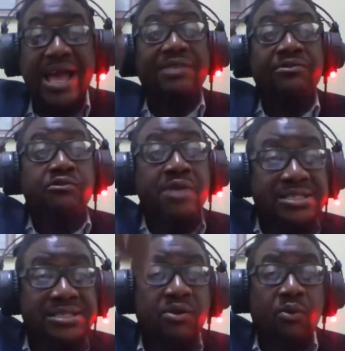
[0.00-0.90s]
and
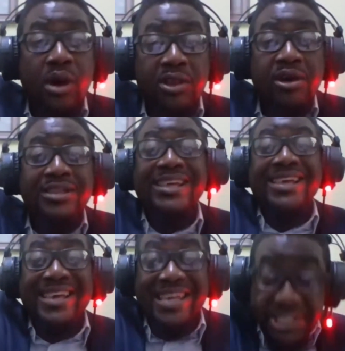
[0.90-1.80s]
rest one on
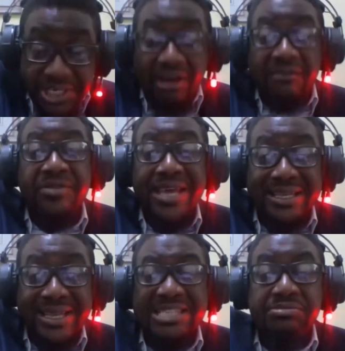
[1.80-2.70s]
each of
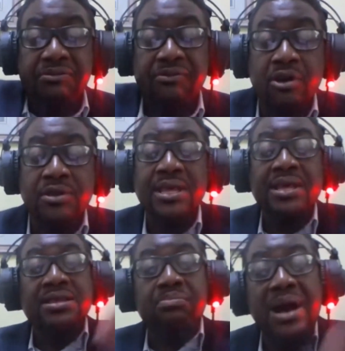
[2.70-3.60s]
their desks before
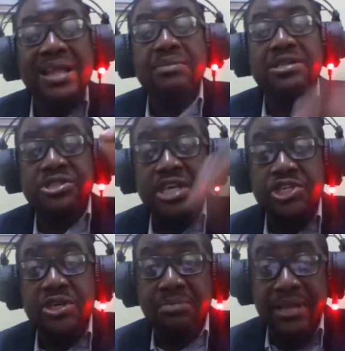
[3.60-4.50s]
the parliament session